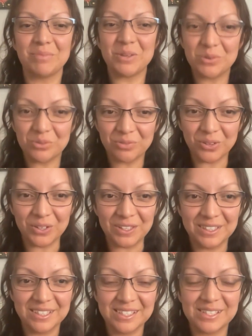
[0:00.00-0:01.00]

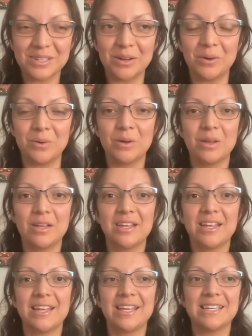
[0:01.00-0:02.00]
Beautiful. So
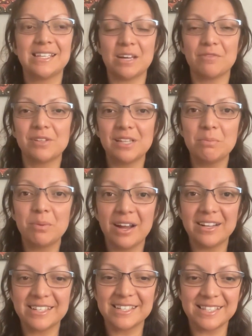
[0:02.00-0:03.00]
definitely
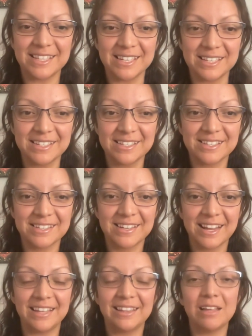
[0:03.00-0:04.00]
practice this
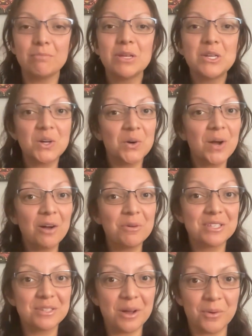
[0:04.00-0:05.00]
and let me know
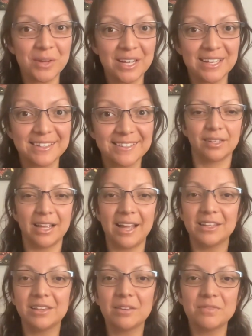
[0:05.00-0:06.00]
how it's going.
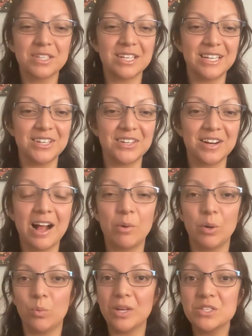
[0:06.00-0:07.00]
I'd love to hear
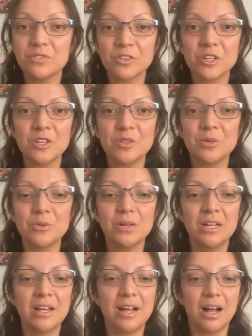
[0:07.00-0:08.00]
how it was for
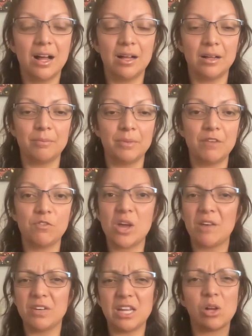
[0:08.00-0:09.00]
you. If you
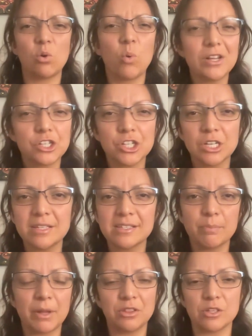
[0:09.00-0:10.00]
have any
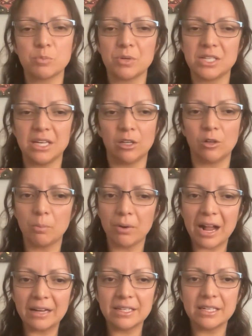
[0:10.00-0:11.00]
questions about this particular
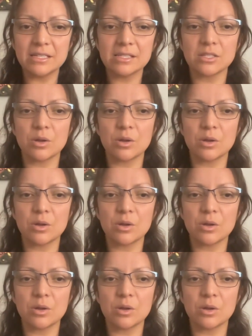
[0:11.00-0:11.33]
practice.